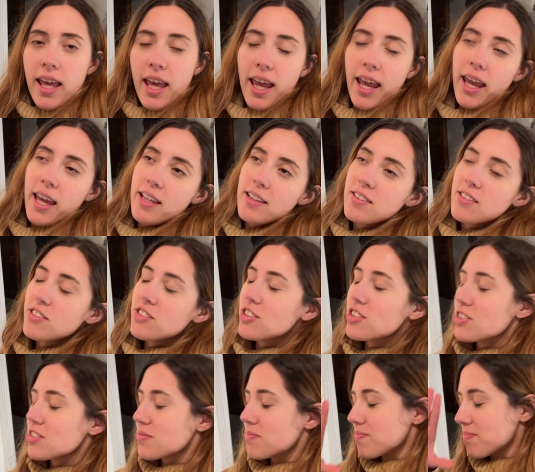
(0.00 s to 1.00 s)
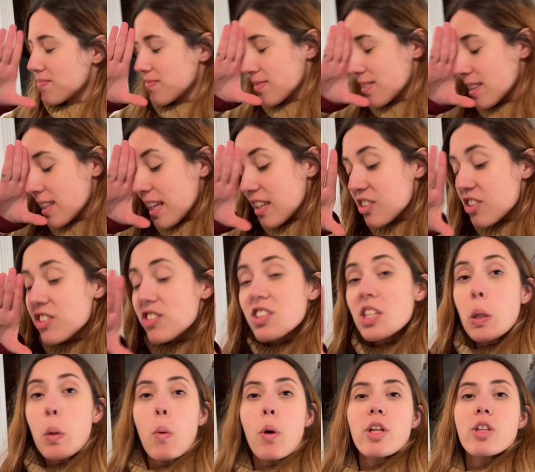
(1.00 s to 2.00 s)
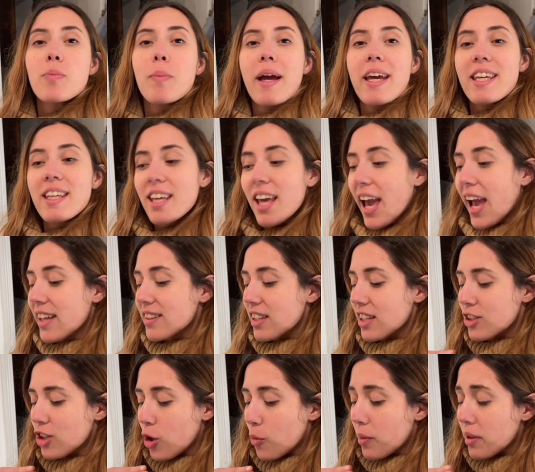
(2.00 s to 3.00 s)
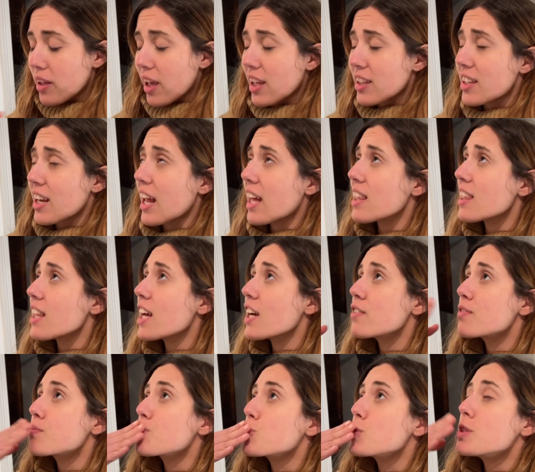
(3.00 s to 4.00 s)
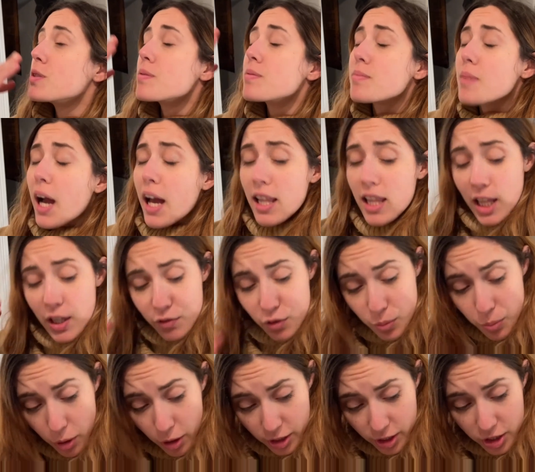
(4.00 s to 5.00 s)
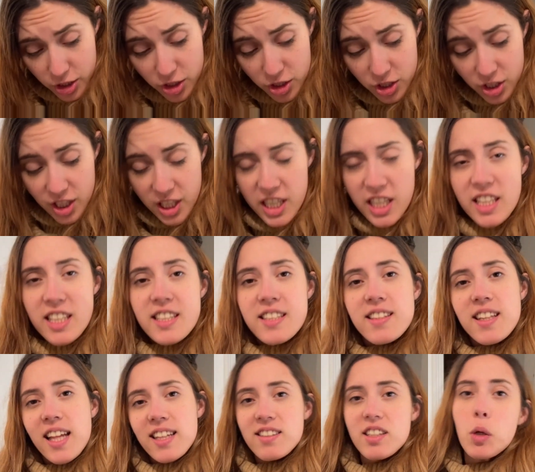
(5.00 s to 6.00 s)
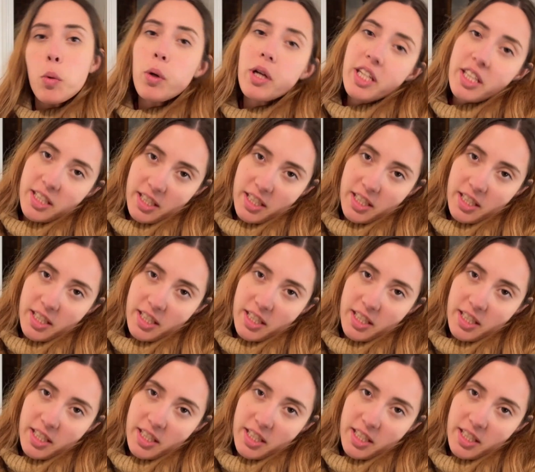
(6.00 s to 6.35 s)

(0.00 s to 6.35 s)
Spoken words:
and let's just see what my cat, adorable cat that I love you Bogush, let's see what it